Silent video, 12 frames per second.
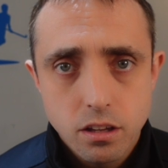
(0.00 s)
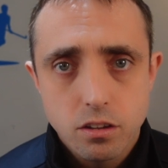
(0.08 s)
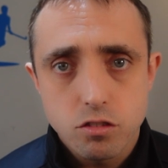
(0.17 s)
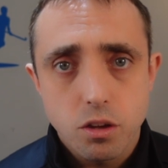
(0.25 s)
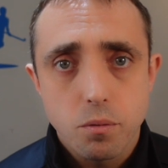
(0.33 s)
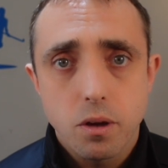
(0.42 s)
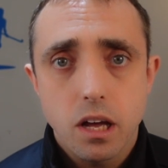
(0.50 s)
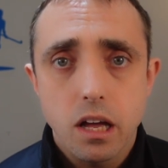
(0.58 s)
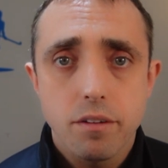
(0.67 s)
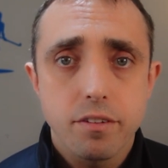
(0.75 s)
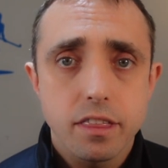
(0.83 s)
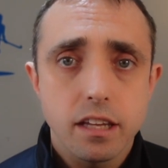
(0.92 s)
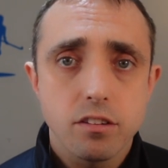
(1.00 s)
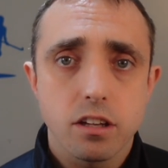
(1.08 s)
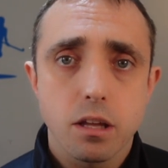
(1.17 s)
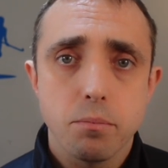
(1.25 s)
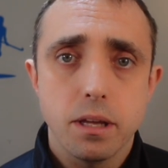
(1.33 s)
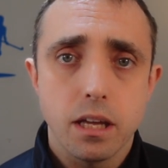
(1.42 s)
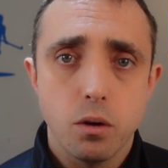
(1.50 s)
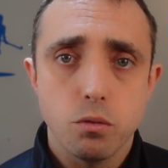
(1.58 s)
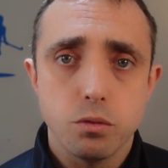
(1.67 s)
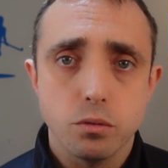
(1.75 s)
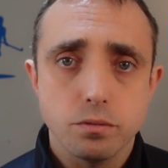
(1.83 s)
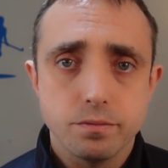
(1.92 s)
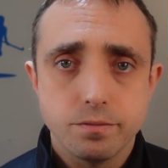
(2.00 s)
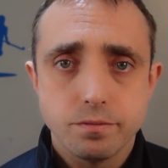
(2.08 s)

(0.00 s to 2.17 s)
So, other things that can be helpful: